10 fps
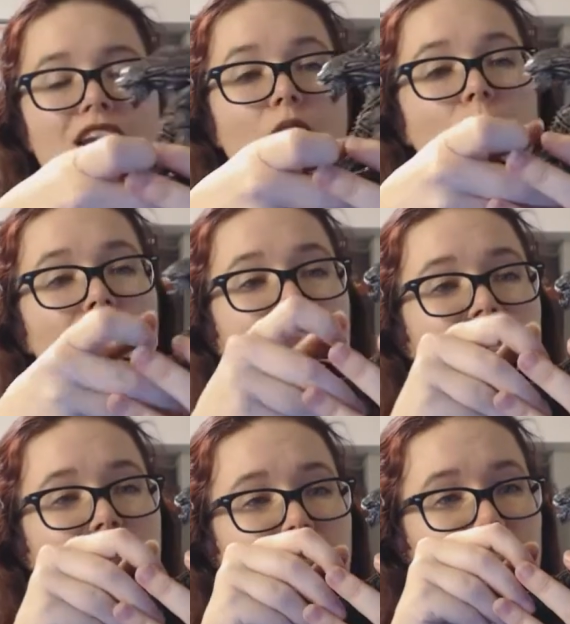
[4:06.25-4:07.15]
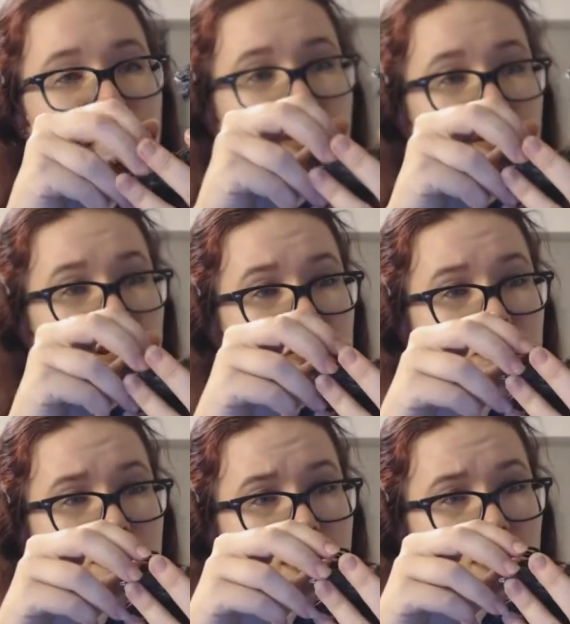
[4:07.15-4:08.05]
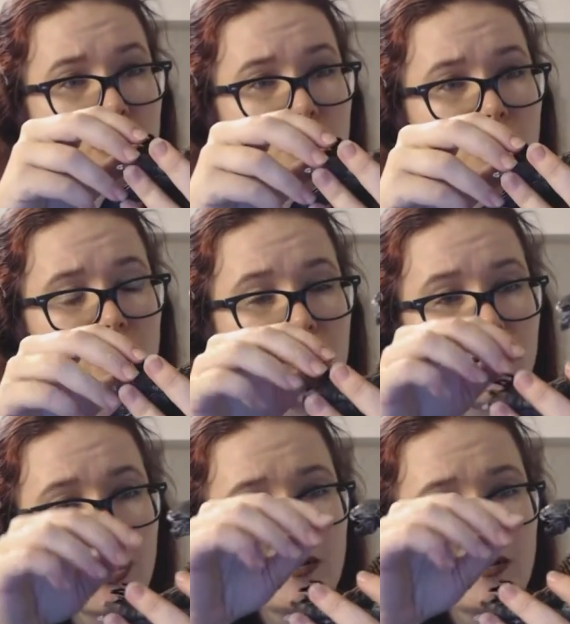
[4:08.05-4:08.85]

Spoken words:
now, one thing about this figure that is really cool,